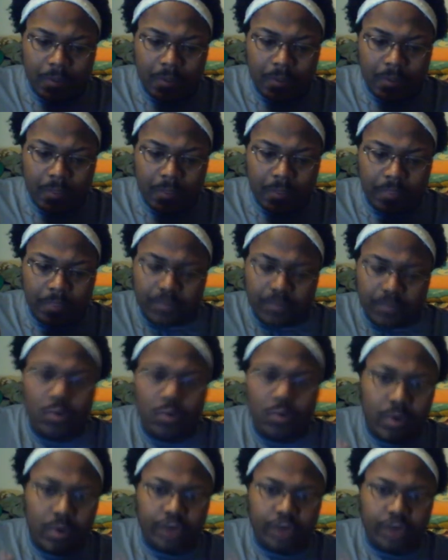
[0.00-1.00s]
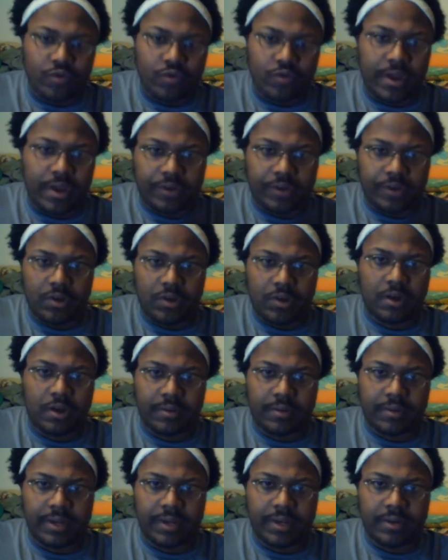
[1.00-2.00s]
the more I try to talk
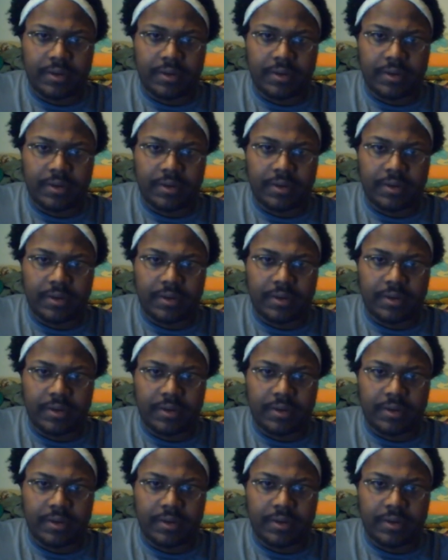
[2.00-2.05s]
about it,